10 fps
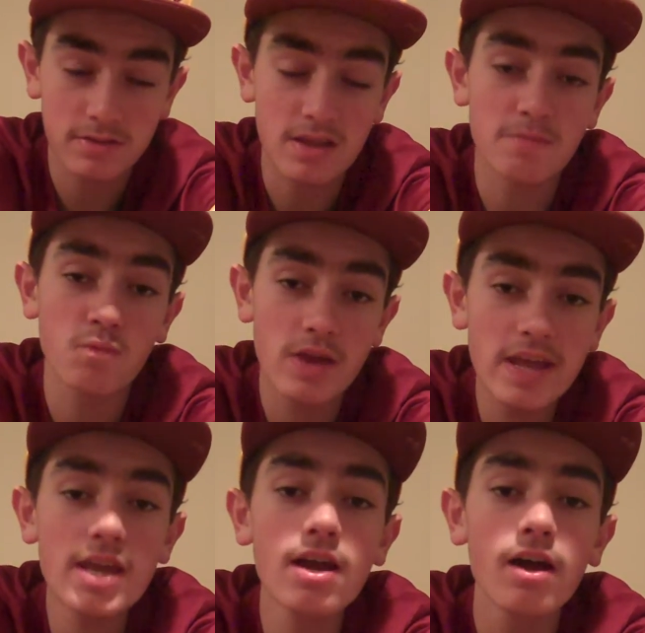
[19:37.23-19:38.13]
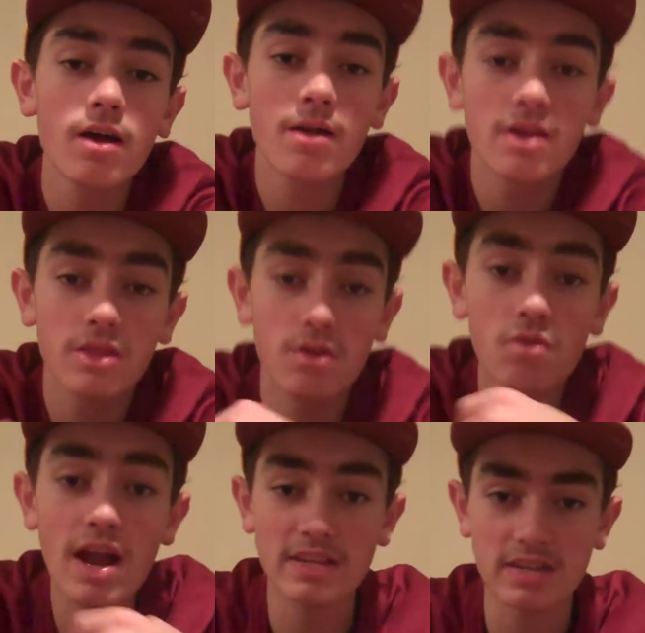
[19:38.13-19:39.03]
that we,
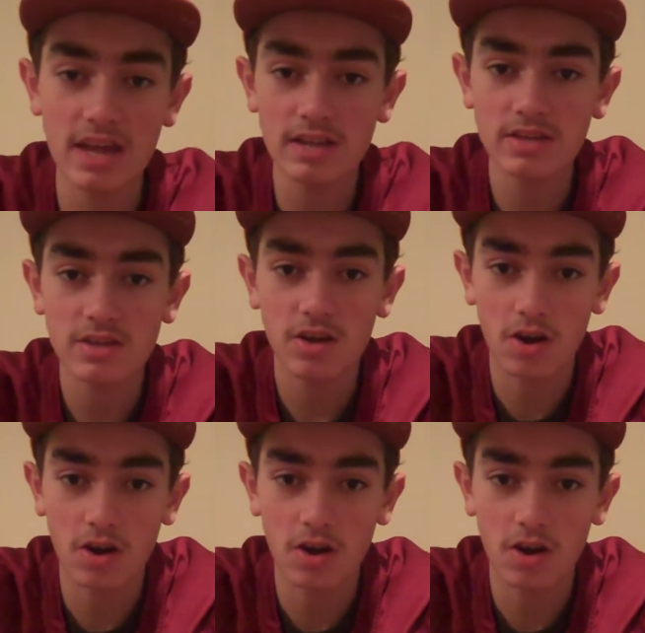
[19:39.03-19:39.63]
the Redskins,